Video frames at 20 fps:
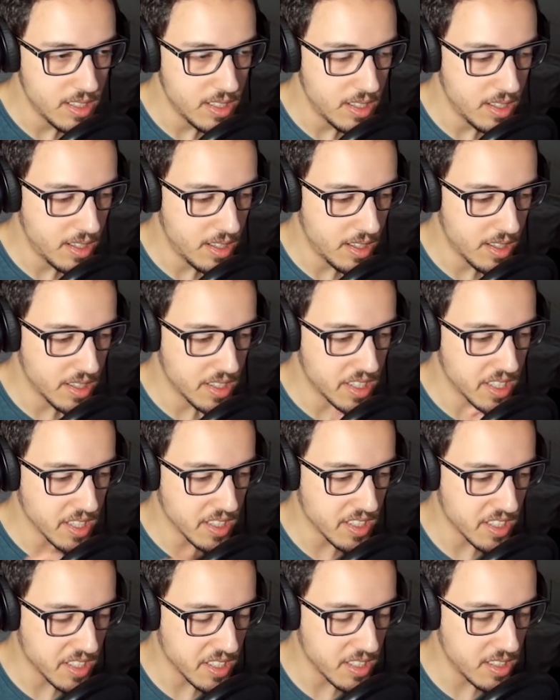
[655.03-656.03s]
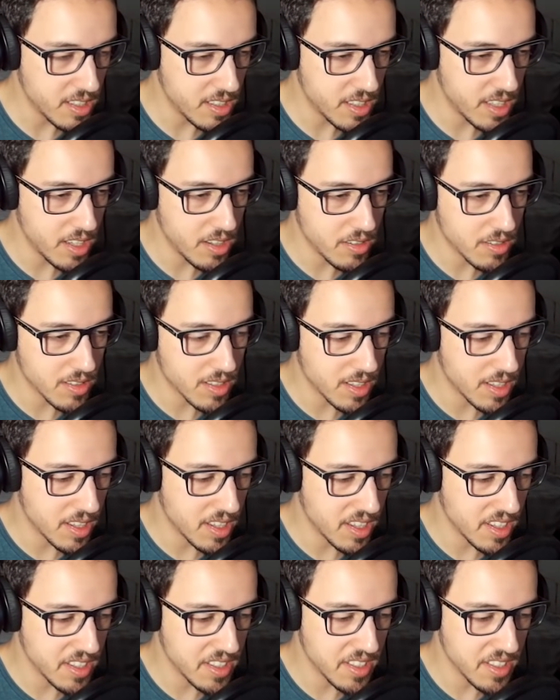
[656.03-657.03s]
Uh, sit still now,
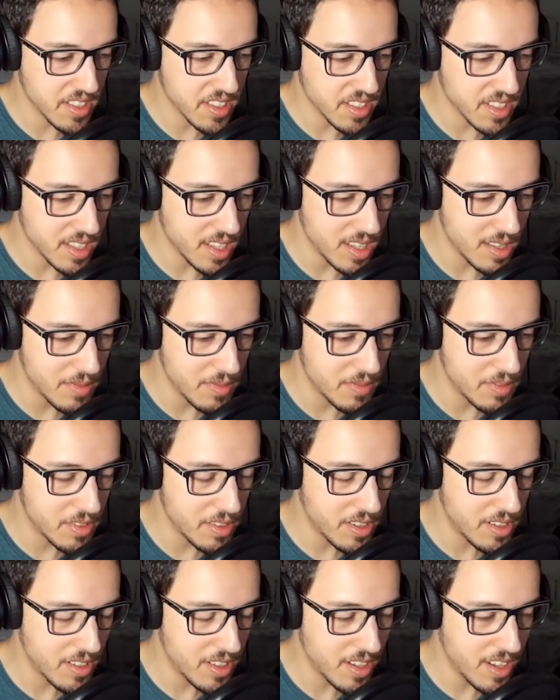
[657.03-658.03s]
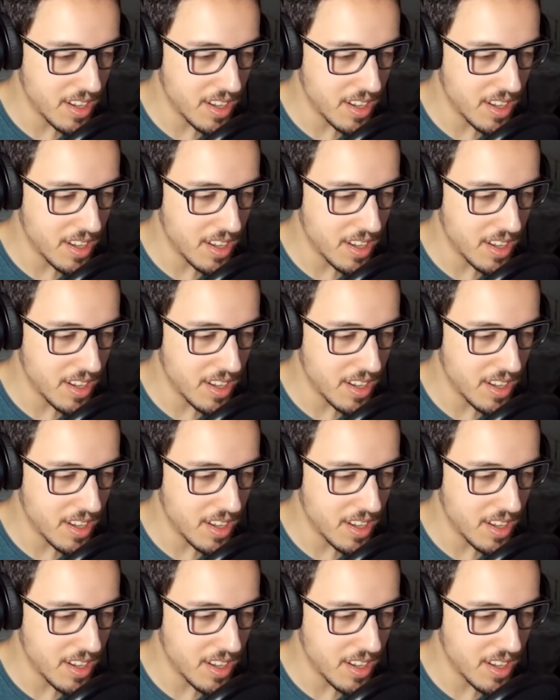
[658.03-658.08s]
class. It's time for the.